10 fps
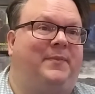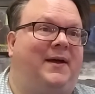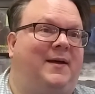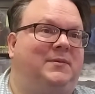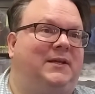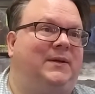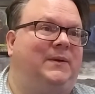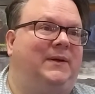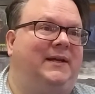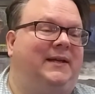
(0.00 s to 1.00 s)

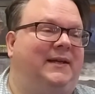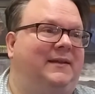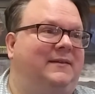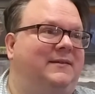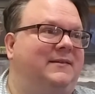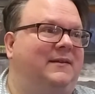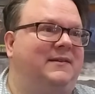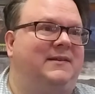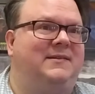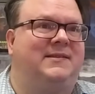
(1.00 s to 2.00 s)
Pablo and uh,
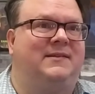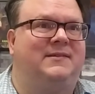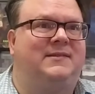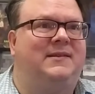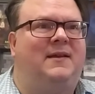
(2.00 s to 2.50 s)
Yeezus